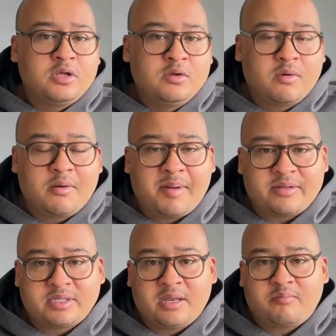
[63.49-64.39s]
you are
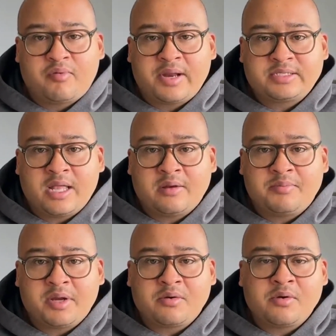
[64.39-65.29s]
about to get priced out of
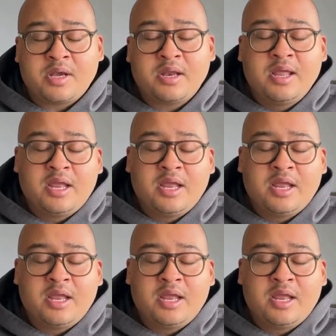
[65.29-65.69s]
Bitcoin,